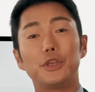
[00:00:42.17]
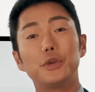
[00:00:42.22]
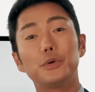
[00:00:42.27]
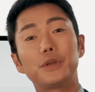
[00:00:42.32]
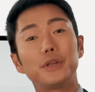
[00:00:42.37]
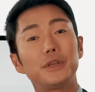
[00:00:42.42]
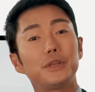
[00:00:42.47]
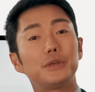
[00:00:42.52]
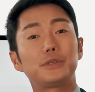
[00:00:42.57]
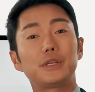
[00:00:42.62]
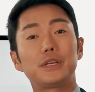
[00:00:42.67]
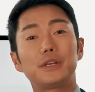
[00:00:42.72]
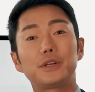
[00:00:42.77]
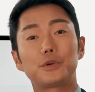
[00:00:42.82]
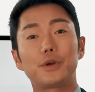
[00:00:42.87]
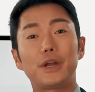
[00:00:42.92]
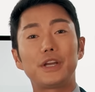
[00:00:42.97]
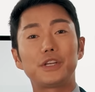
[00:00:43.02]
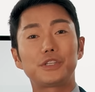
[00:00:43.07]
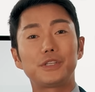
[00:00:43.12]
You can use
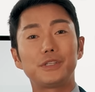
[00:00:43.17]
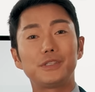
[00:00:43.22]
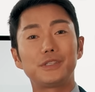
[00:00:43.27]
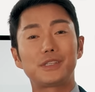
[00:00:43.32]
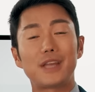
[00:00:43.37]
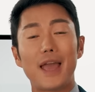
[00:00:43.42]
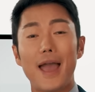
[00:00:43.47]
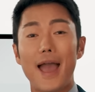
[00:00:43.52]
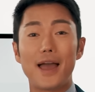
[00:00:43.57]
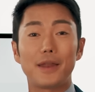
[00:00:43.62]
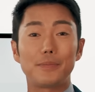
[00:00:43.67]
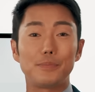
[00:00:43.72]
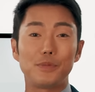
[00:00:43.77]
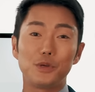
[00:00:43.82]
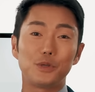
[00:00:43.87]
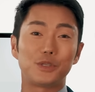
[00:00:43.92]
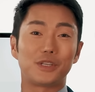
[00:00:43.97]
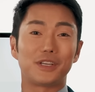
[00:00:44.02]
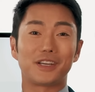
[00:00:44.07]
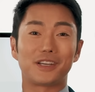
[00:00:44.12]
integrations to add
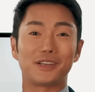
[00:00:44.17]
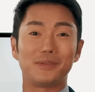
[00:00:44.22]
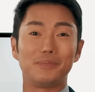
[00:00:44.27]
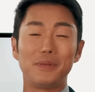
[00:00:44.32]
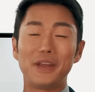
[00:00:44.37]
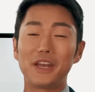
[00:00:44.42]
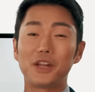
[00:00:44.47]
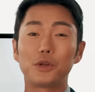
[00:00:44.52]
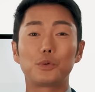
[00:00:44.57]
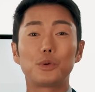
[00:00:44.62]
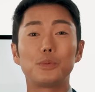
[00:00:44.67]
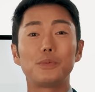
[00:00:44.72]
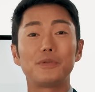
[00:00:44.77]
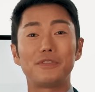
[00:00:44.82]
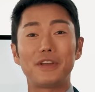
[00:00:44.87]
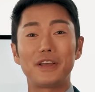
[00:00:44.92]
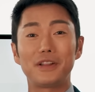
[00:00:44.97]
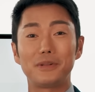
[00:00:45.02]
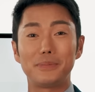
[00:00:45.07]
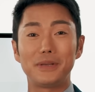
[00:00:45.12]
music, meeting room
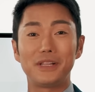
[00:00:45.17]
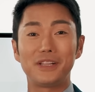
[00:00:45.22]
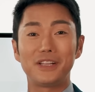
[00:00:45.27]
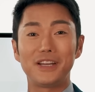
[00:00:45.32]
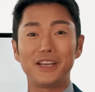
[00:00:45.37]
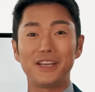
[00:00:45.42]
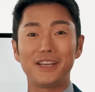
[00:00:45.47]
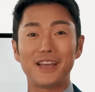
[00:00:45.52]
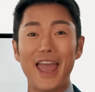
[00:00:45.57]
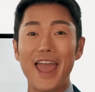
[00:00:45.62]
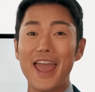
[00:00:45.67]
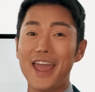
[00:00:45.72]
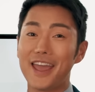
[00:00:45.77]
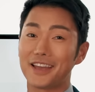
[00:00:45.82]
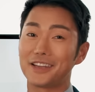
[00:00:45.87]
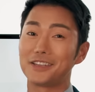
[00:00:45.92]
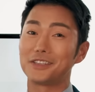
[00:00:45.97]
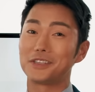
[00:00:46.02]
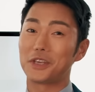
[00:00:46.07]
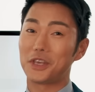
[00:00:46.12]
availability,
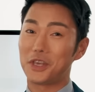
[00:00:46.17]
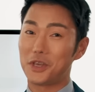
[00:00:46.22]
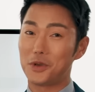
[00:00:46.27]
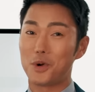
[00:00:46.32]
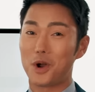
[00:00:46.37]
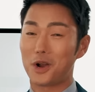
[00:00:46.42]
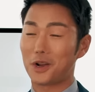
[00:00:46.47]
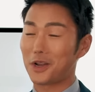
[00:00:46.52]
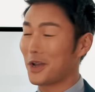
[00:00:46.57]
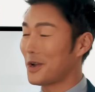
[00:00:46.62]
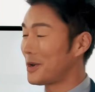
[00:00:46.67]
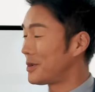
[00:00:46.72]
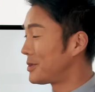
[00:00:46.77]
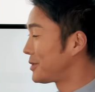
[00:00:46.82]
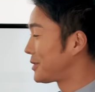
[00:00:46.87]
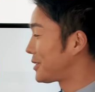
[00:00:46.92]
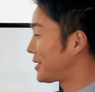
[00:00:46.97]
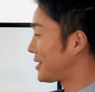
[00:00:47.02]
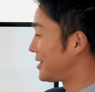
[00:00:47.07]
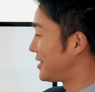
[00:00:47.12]
and QR
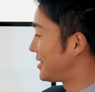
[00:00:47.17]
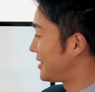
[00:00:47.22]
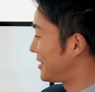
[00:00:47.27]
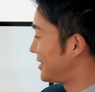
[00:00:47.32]
codes.